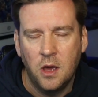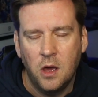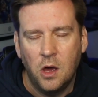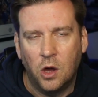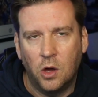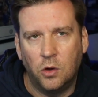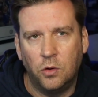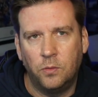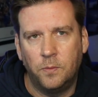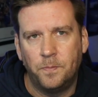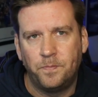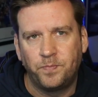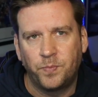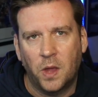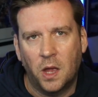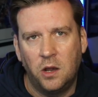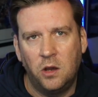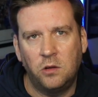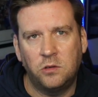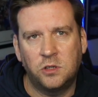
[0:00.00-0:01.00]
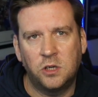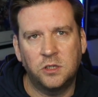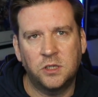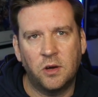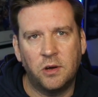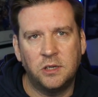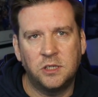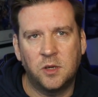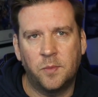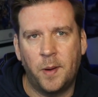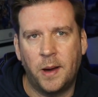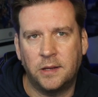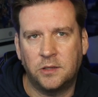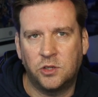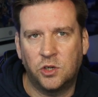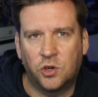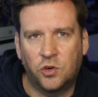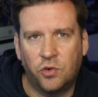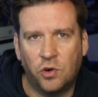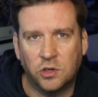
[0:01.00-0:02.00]
who looked as though he's about to
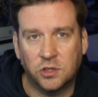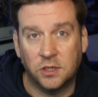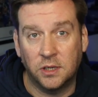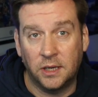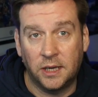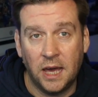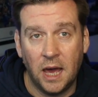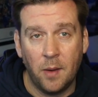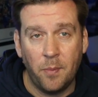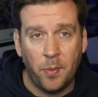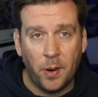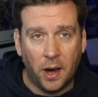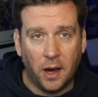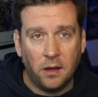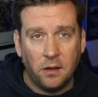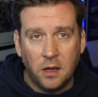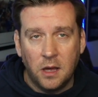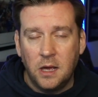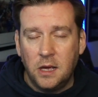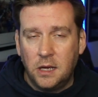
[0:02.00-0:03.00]
cross, and Kepa,